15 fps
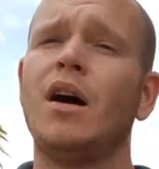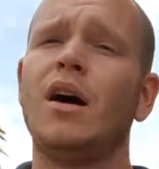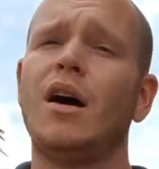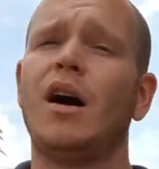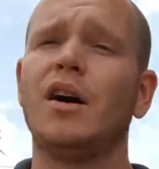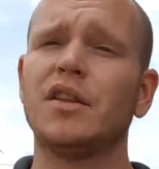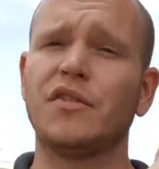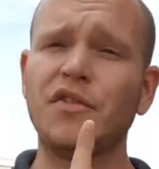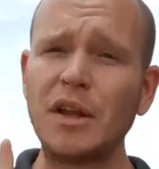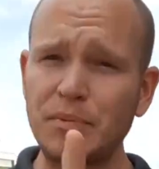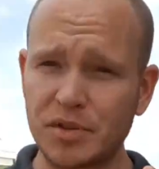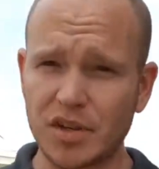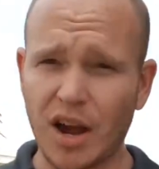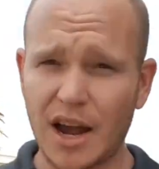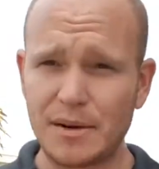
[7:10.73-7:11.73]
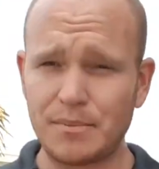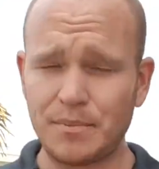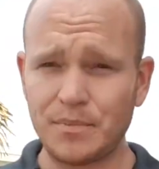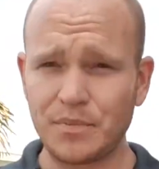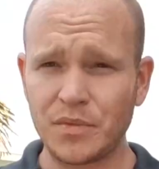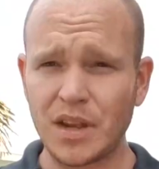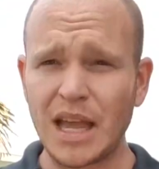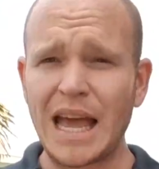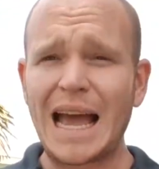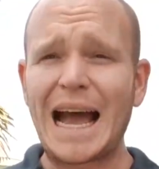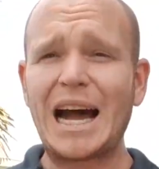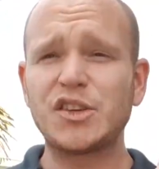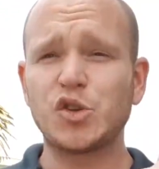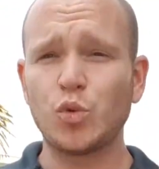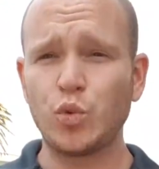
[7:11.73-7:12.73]
On the flip side,
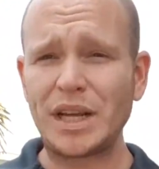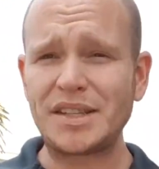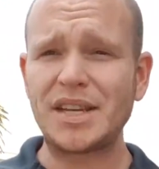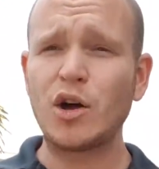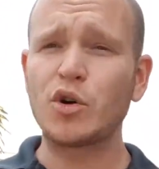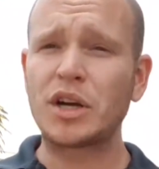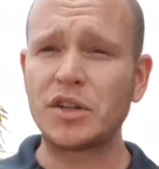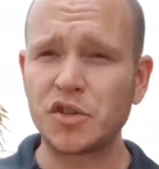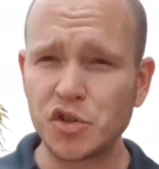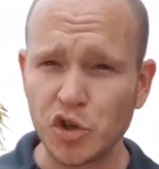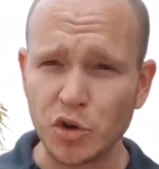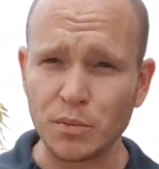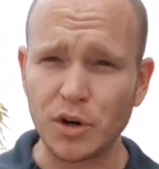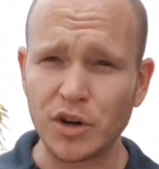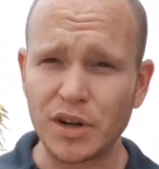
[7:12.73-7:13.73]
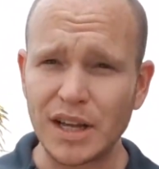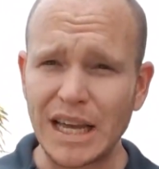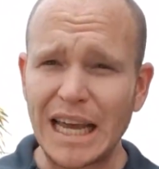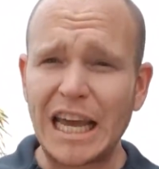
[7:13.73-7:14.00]
as a retail consumer,